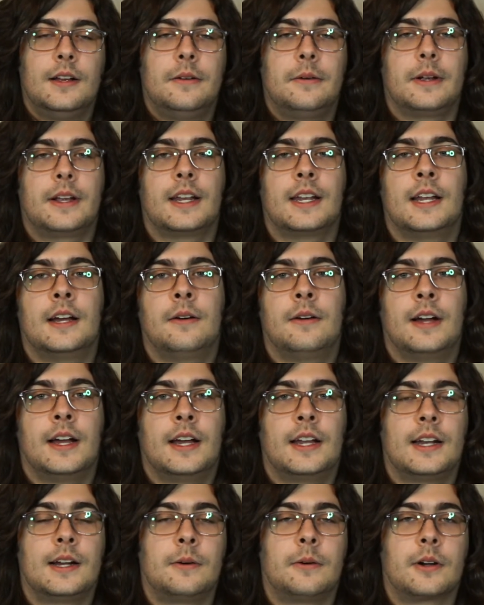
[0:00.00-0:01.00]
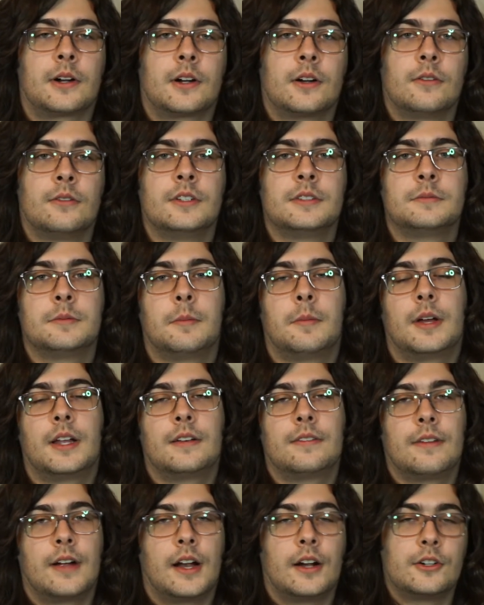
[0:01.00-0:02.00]
We can now add our Charisma
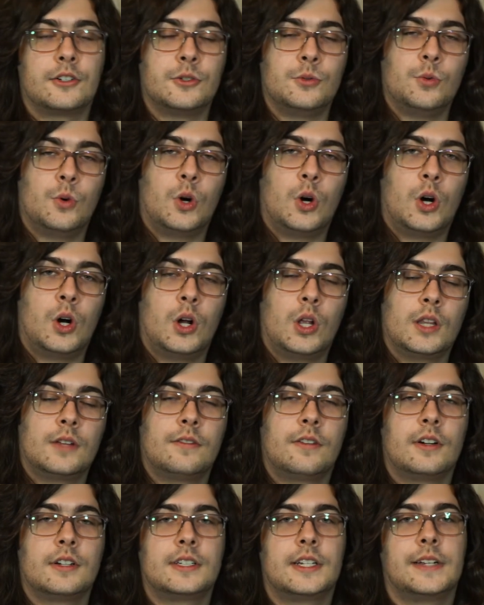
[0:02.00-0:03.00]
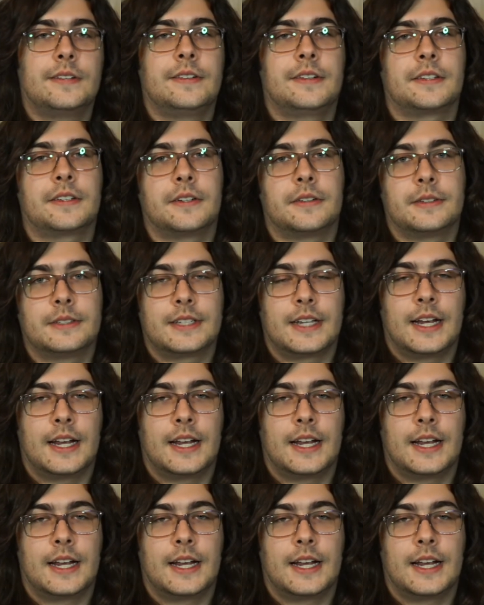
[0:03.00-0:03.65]
modifier to all of our saving throws,